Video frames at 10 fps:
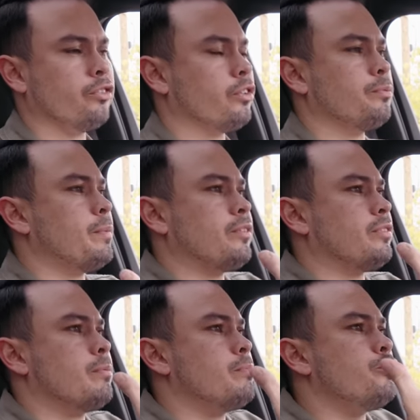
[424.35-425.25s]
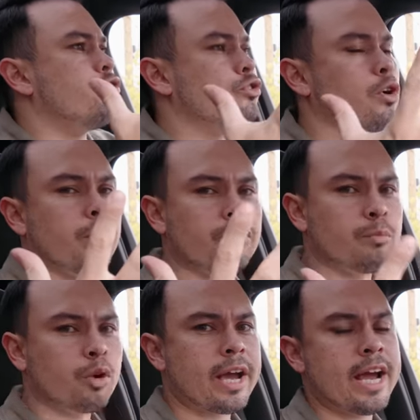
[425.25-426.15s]
It just makes it so much
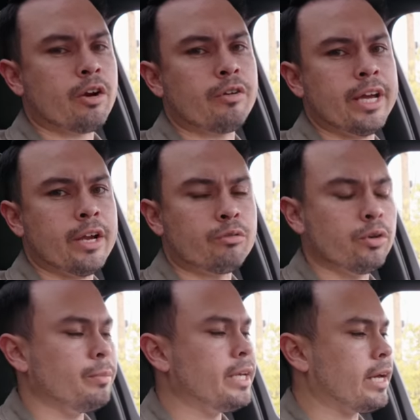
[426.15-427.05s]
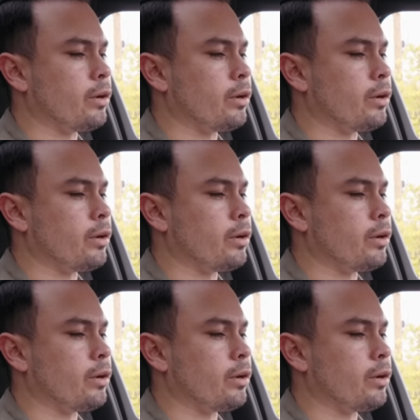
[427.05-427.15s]
more airy and roomy.